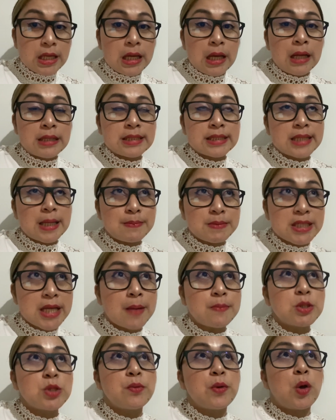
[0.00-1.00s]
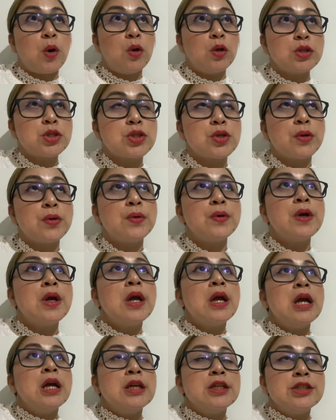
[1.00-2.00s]
Sometimes we also
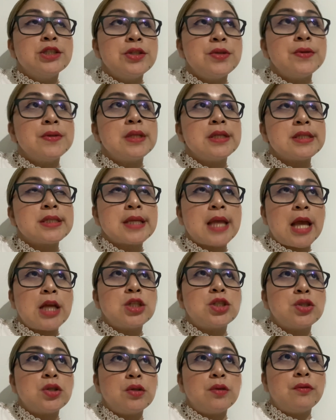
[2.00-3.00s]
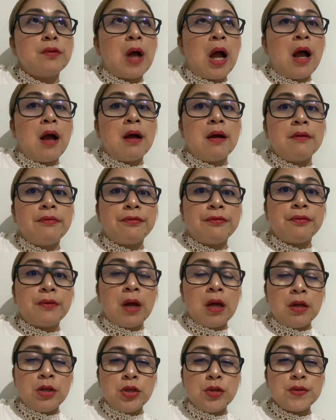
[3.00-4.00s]
do the schedule of
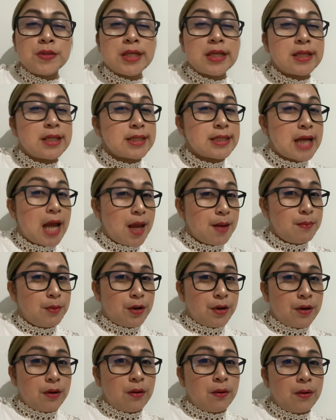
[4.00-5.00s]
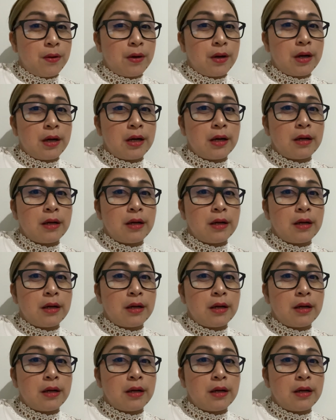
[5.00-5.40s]
using the timer, or